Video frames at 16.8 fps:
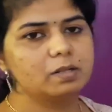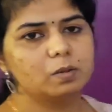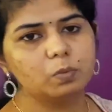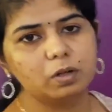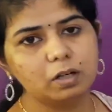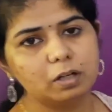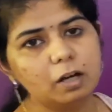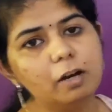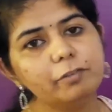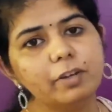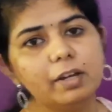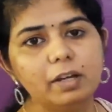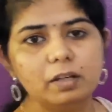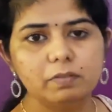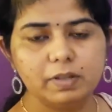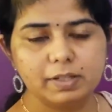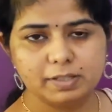the work
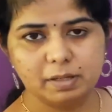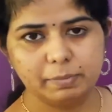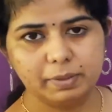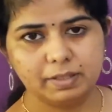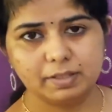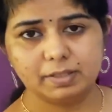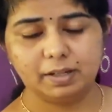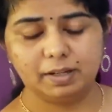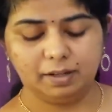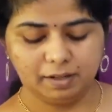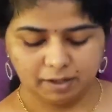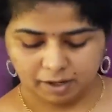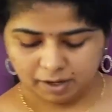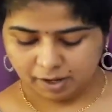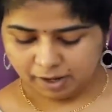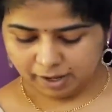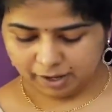of vitamin
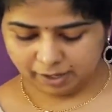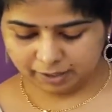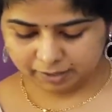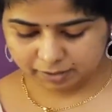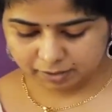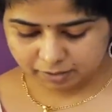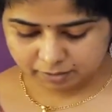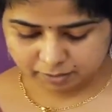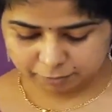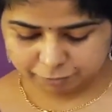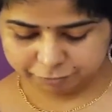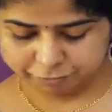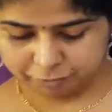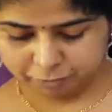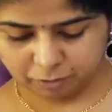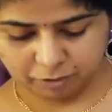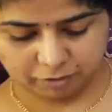D. And the
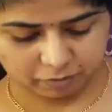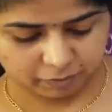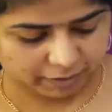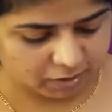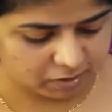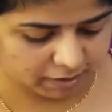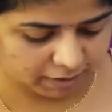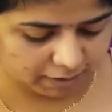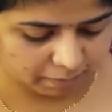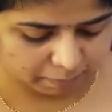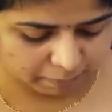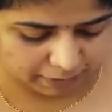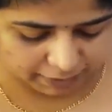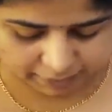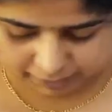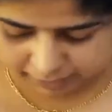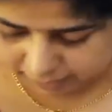food rich in
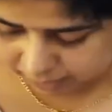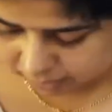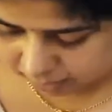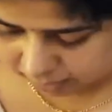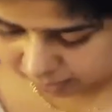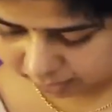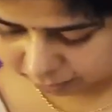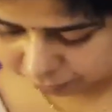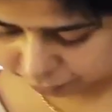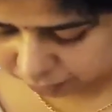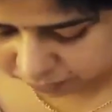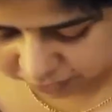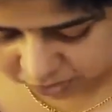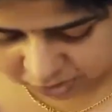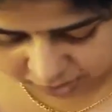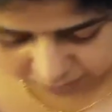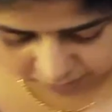mainly the food
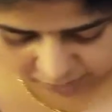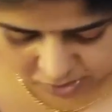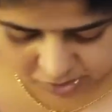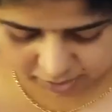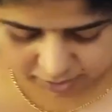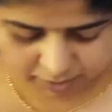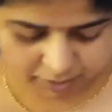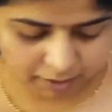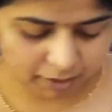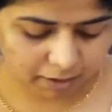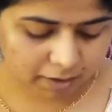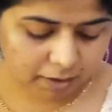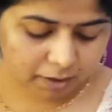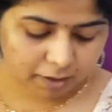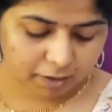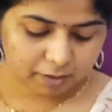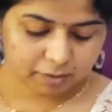which are rich in
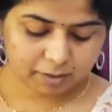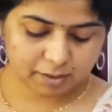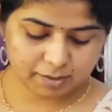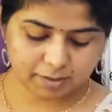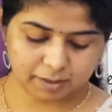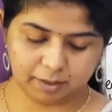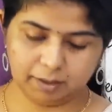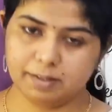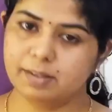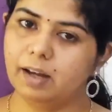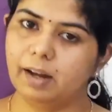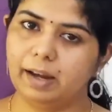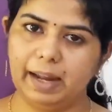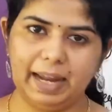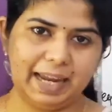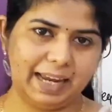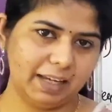these things
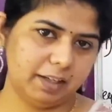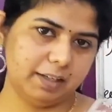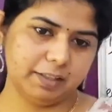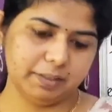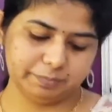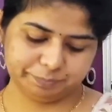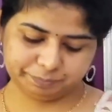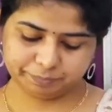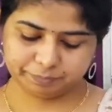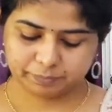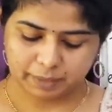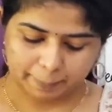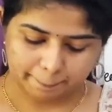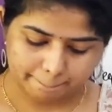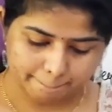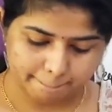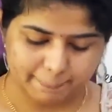are egg,
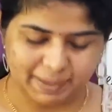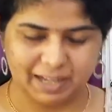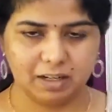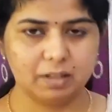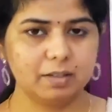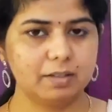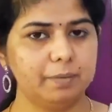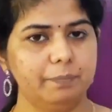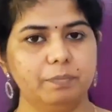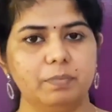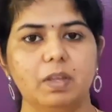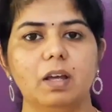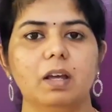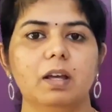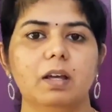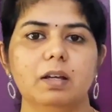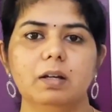milk,
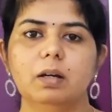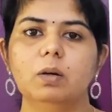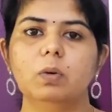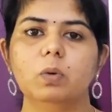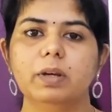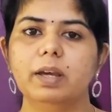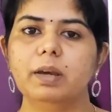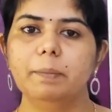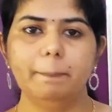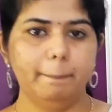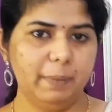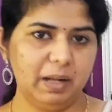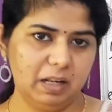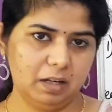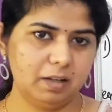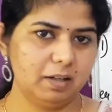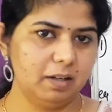okay,
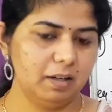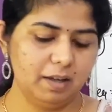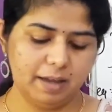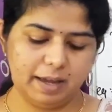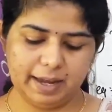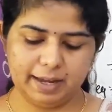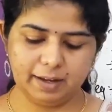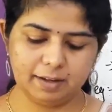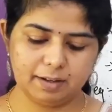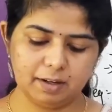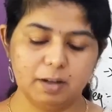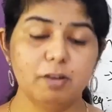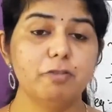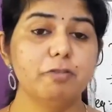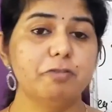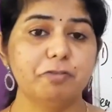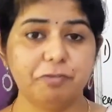milk, egg,
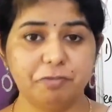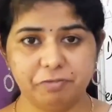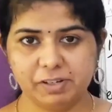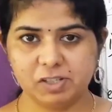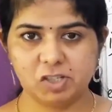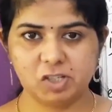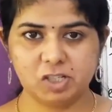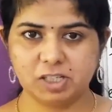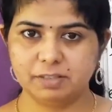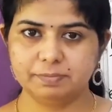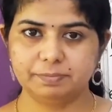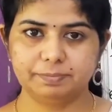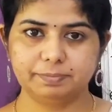fish.